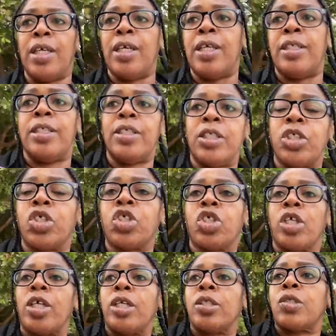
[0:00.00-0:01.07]
And in
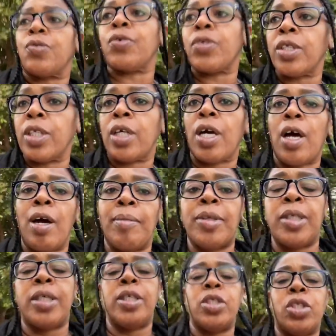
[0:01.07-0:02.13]
exchange for the
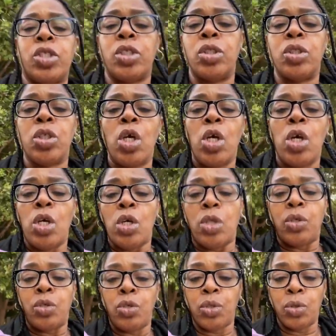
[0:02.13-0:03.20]
accommodations,
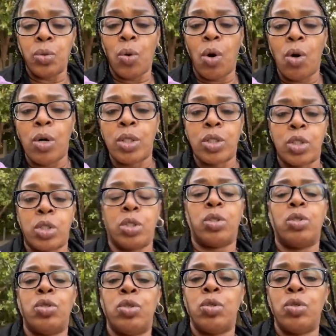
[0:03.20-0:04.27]
you are
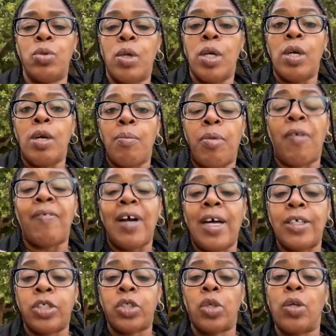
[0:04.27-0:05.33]
to provide
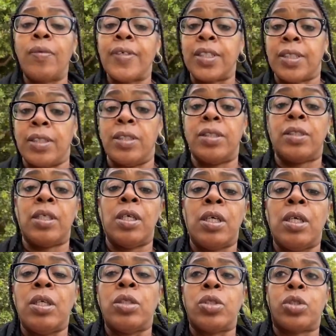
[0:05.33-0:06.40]
services.
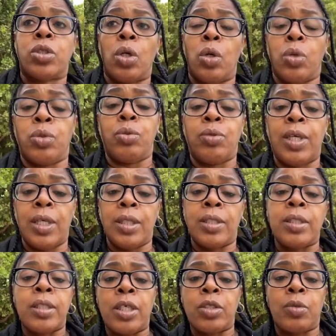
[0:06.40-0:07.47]
So you get in
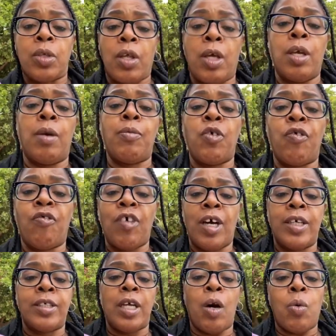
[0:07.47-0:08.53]
touch with him, you
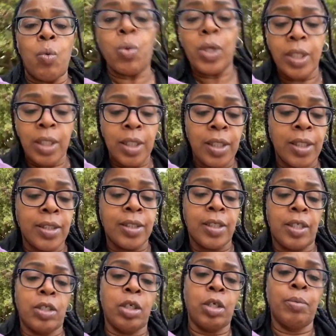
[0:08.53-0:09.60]
find out what it is that
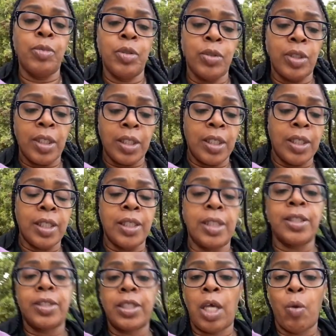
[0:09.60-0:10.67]
the community
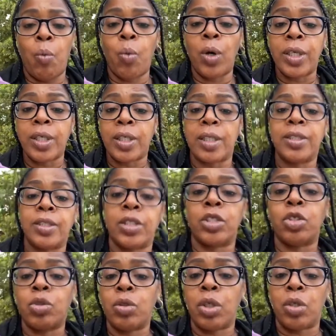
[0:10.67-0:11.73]
needs and what it is that
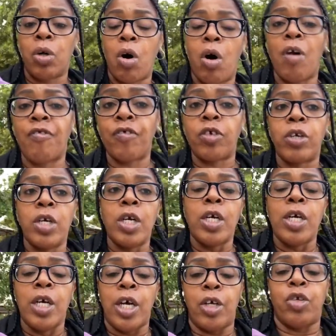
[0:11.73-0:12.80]
you can offer,
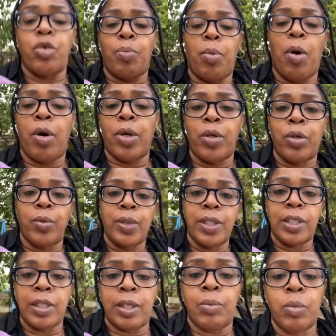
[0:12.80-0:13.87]
and you partner with
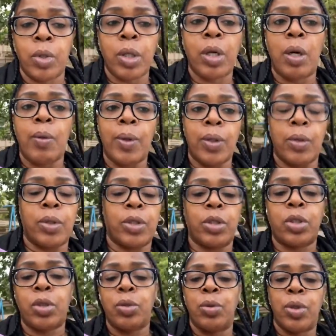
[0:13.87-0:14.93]
them. We're going on a
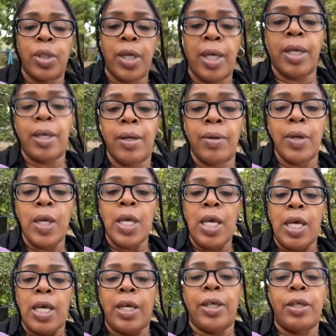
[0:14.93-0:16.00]
tour now,
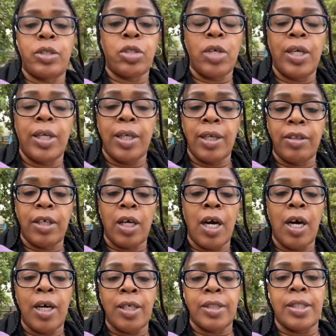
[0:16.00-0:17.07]
and I'll try to get the
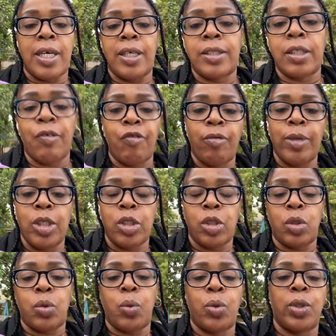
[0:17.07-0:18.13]
contact information
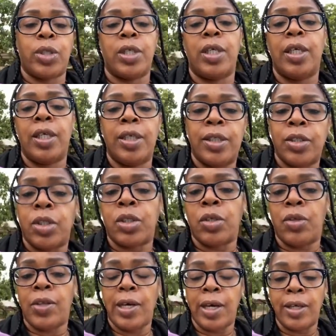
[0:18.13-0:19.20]
toward the end so
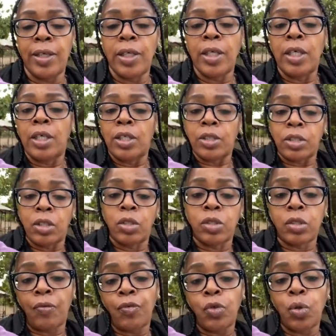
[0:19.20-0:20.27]
that those
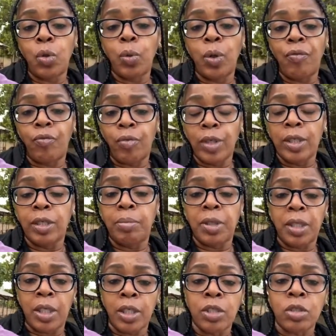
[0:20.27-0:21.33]
of you who would really be
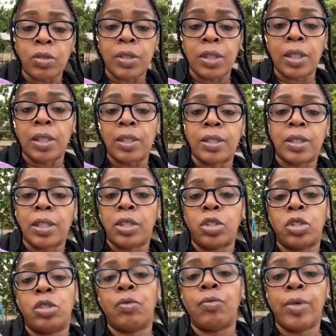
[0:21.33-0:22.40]
interested in such
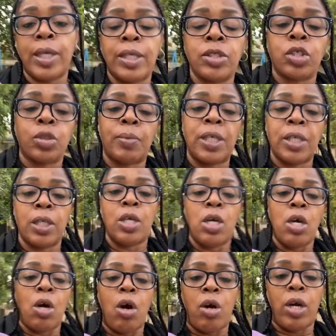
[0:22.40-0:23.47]
an arrangement
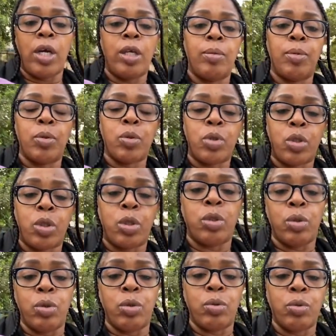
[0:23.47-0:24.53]
are able
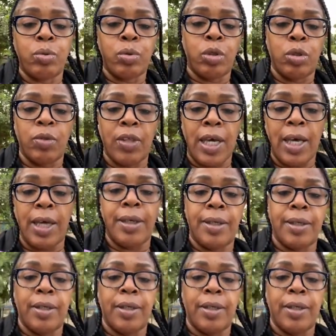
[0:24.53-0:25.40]
to do that.